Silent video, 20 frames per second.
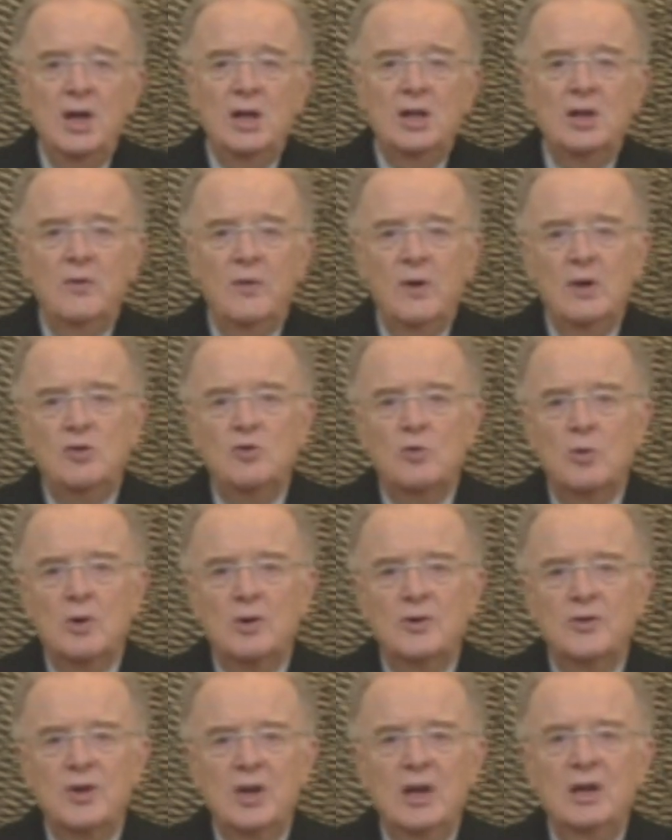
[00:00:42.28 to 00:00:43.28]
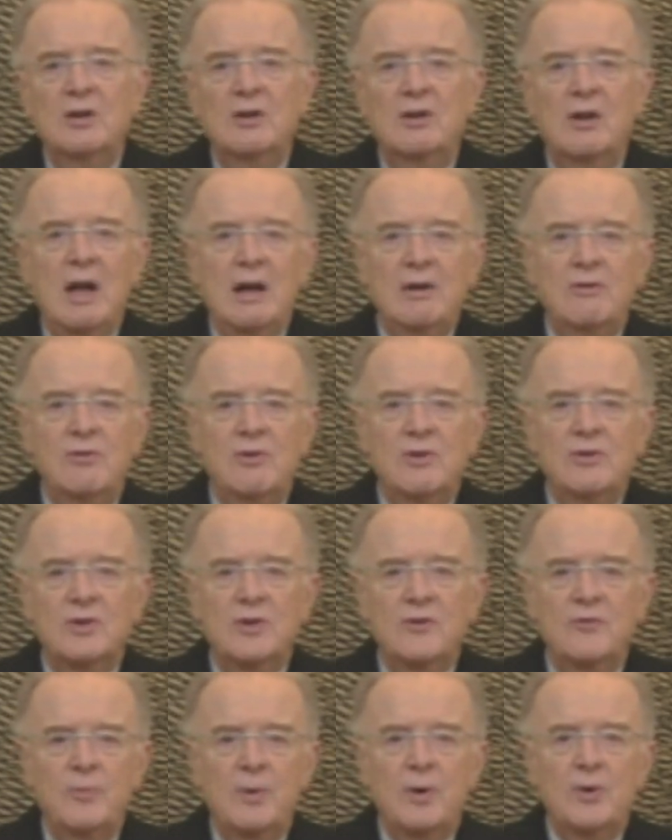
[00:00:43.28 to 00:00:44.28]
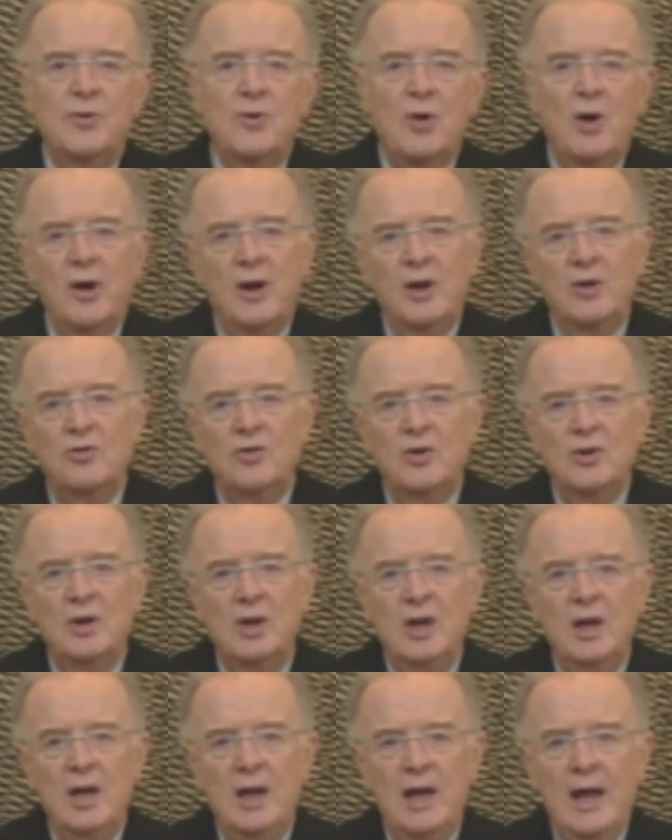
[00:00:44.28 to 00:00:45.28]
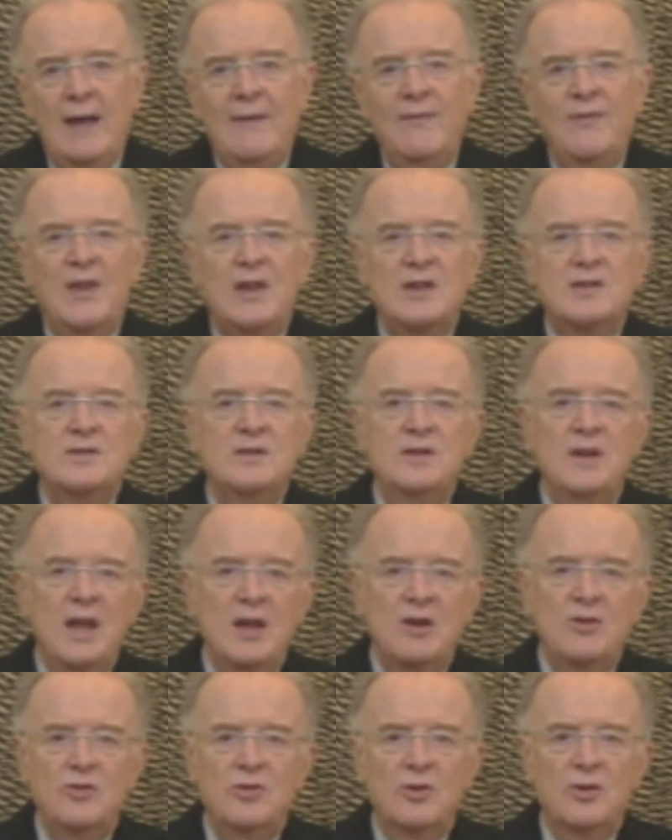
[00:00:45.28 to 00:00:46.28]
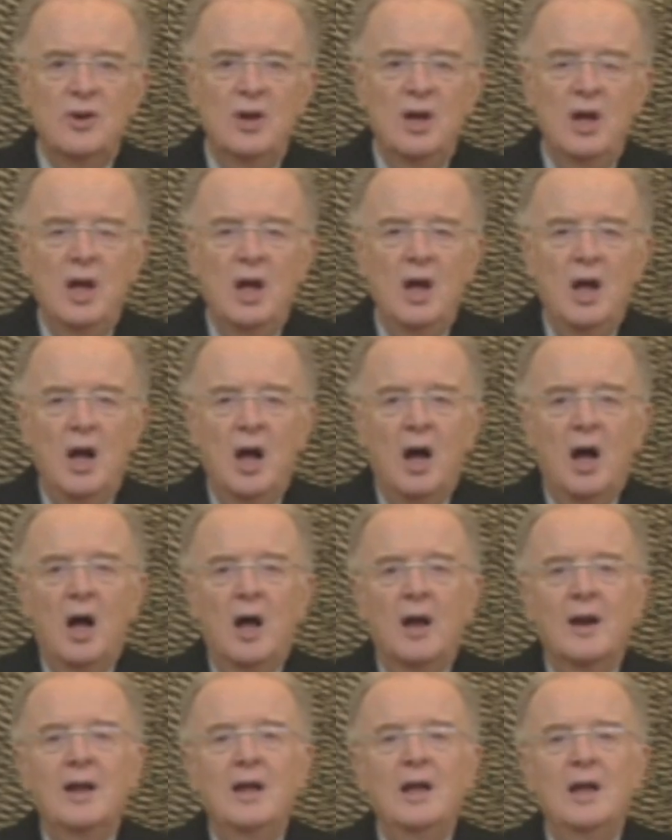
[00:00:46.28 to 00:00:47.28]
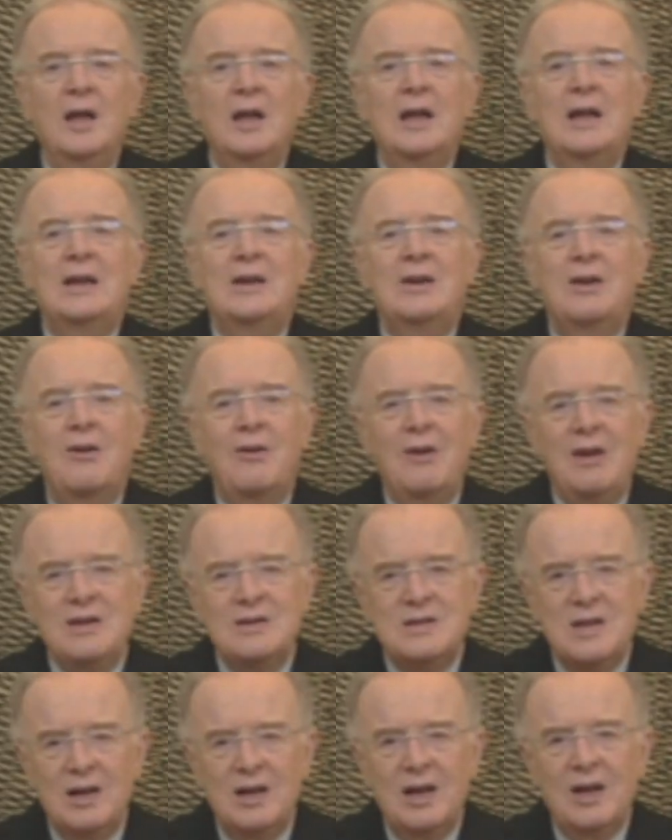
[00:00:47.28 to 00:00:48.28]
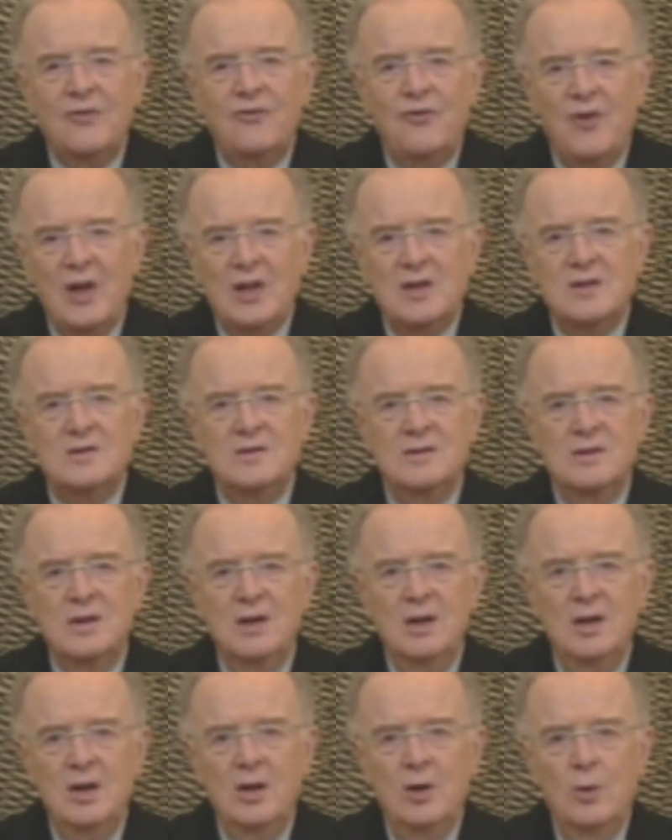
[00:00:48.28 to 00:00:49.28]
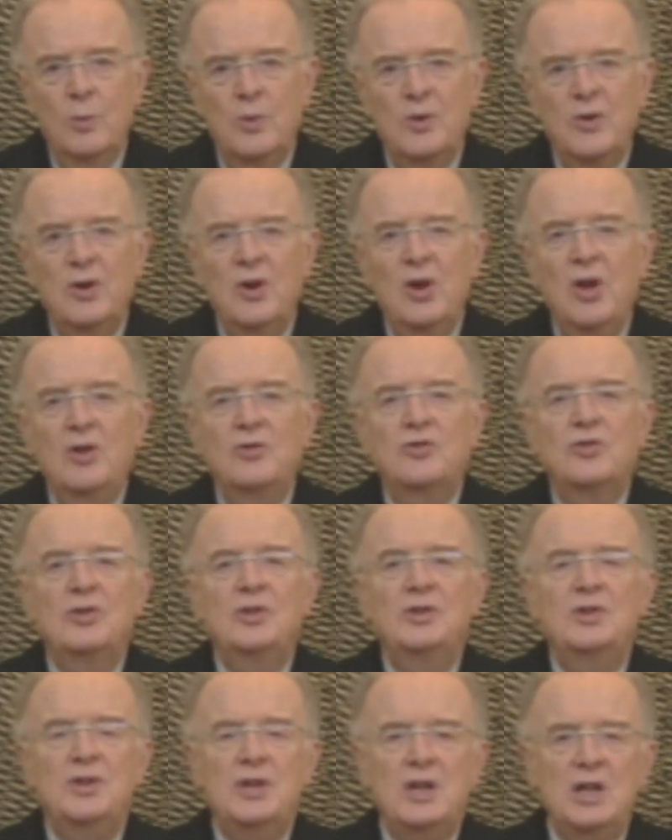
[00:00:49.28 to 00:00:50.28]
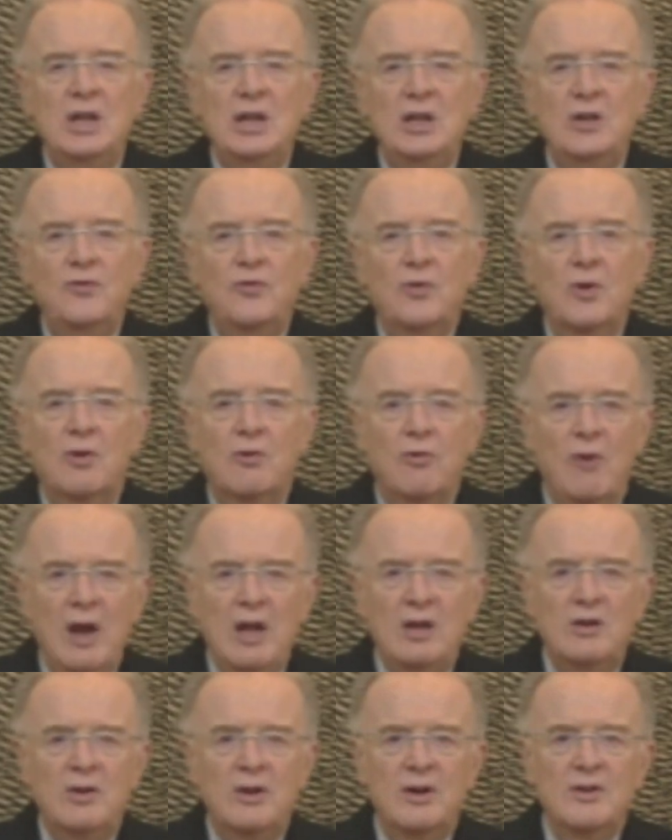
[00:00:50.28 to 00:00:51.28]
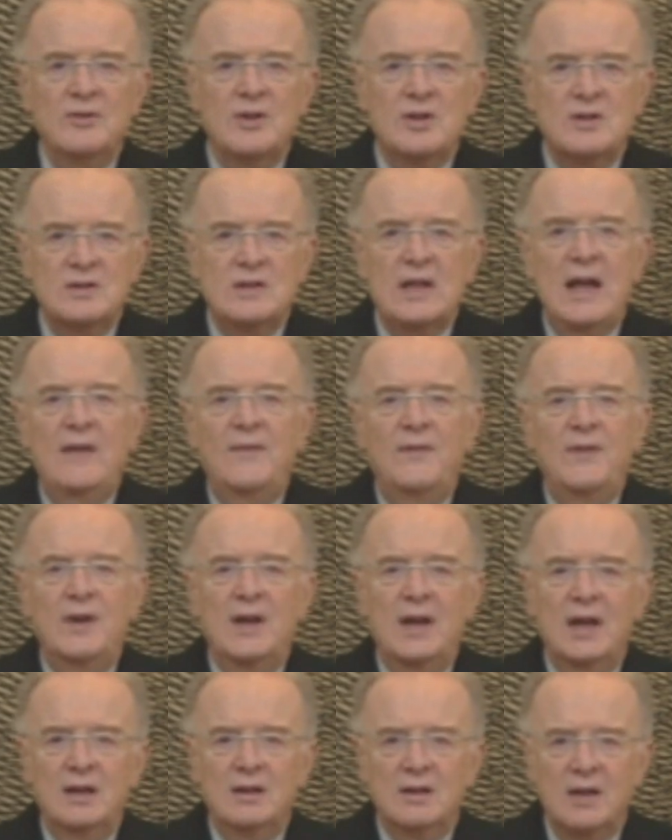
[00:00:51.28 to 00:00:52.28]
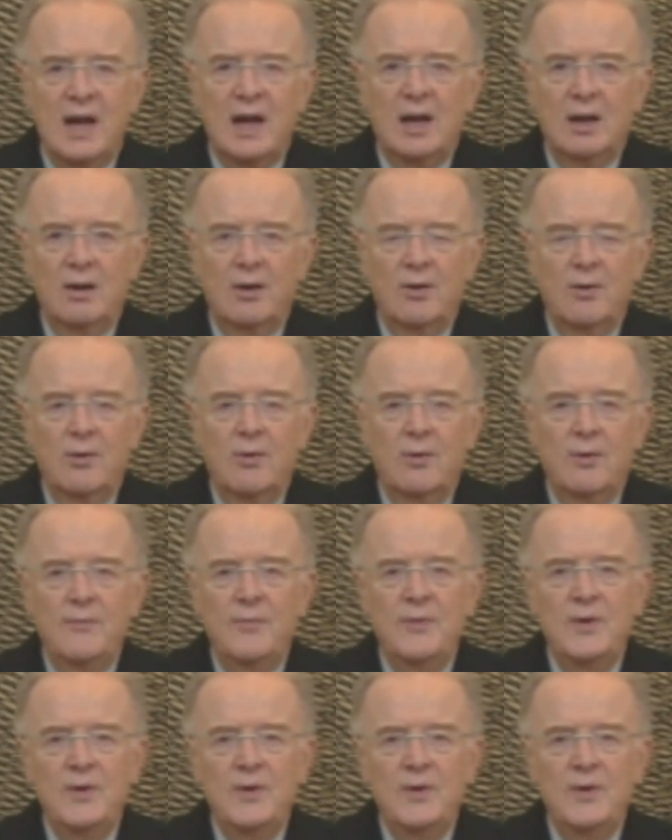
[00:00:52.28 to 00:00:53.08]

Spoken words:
individuals in countries of both origin and destination are increasingly faced with an urgent need for greater understanding and dialogue.